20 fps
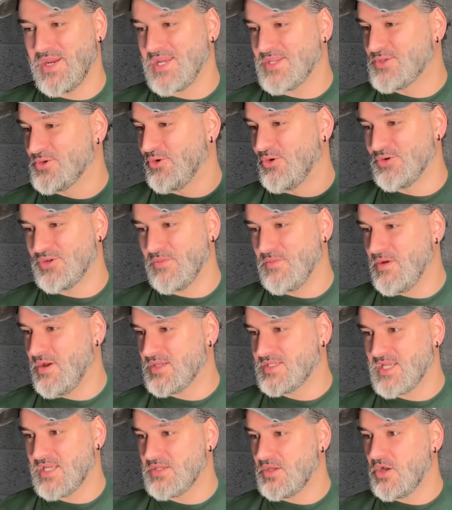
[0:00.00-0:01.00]
It dawned on me. I
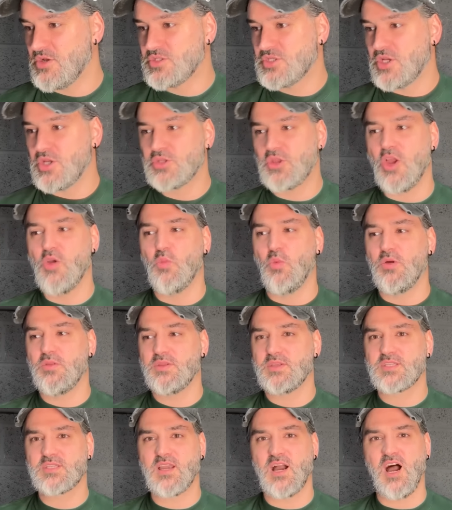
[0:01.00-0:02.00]
said, oh, so you don't want
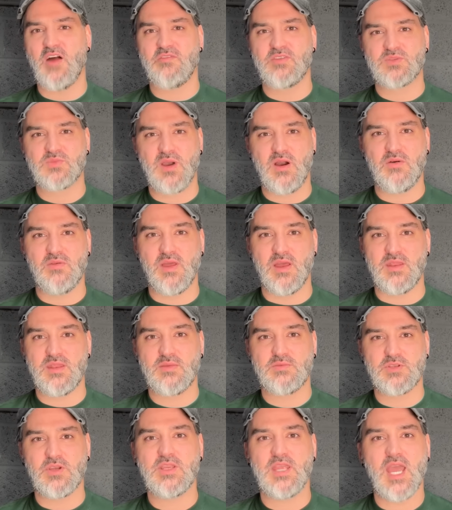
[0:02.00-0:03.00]
the scarf as well then? It
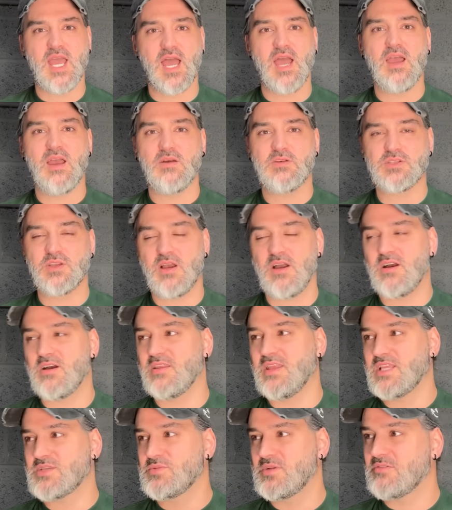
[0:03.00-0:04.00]
was like, yeah. I was like, oh,
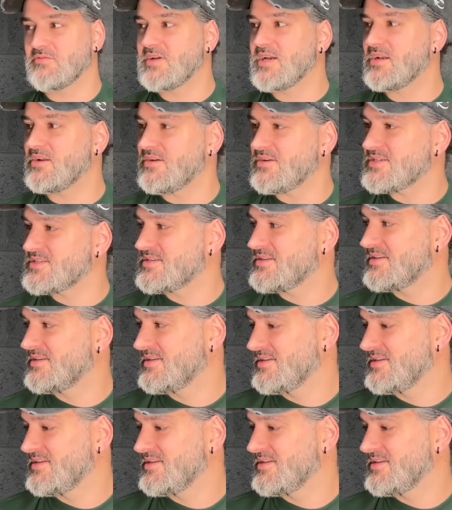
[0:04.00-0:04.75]
that's what I realised.